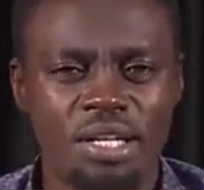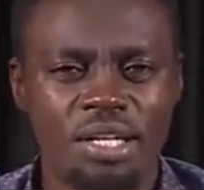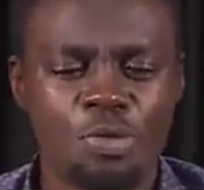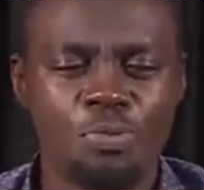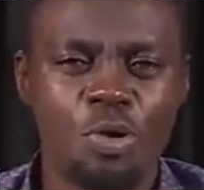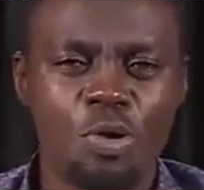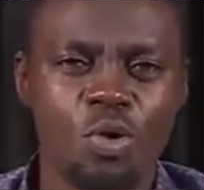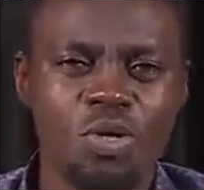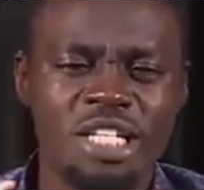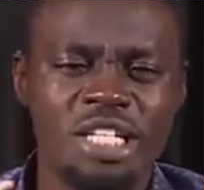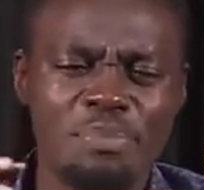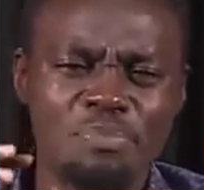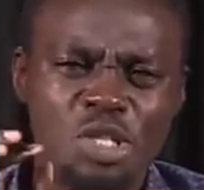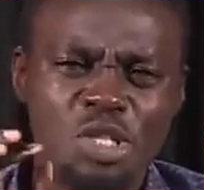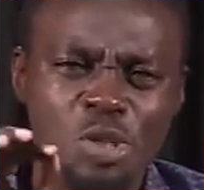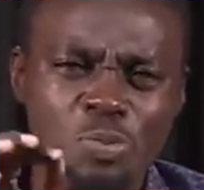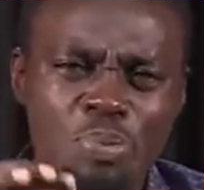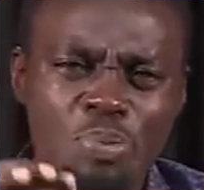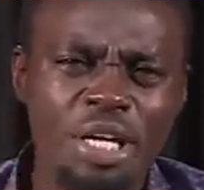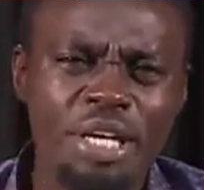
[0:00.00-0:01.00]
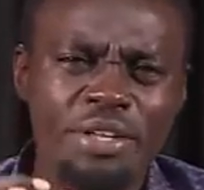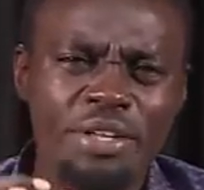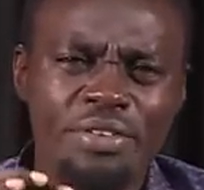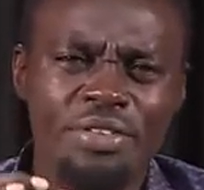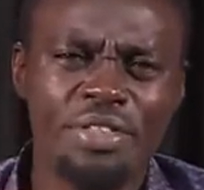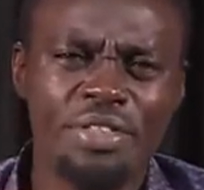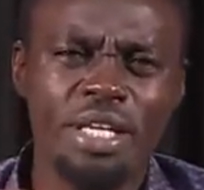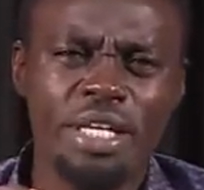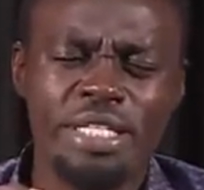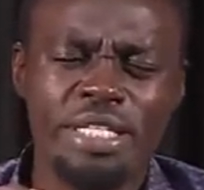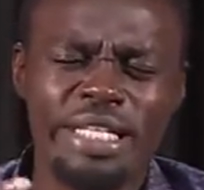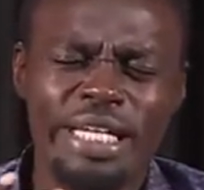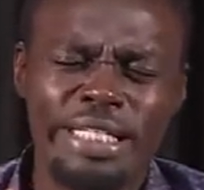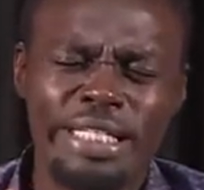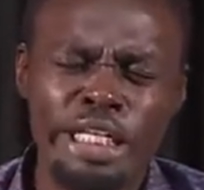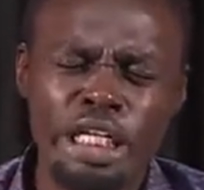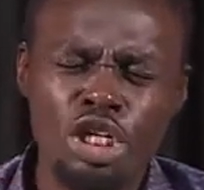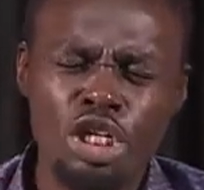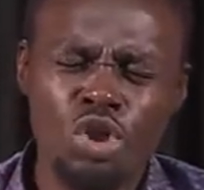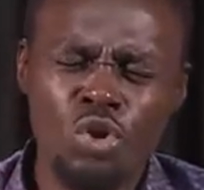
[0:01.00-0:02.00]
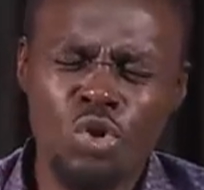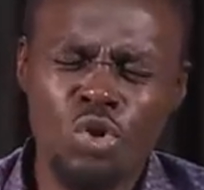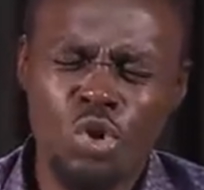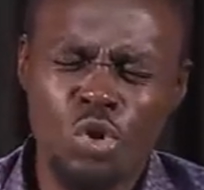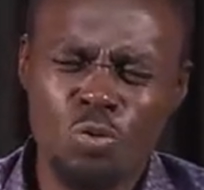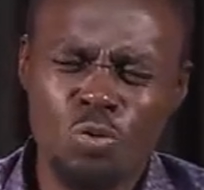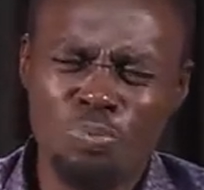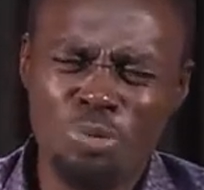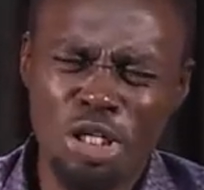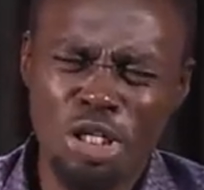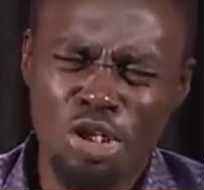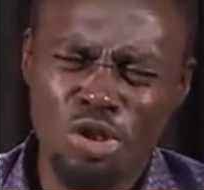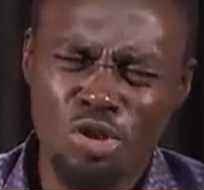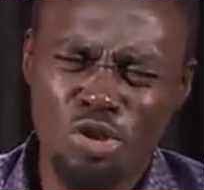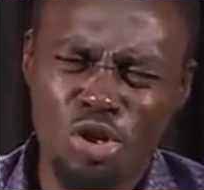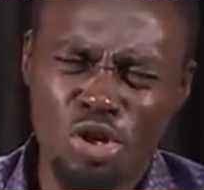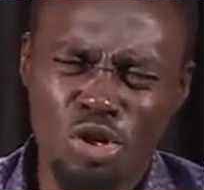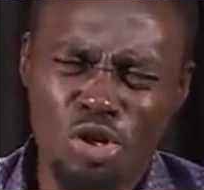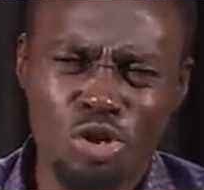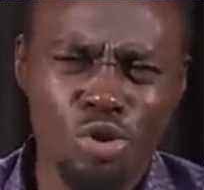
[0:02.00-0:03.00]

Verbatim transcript: It's because I'm speaking things that in your spirit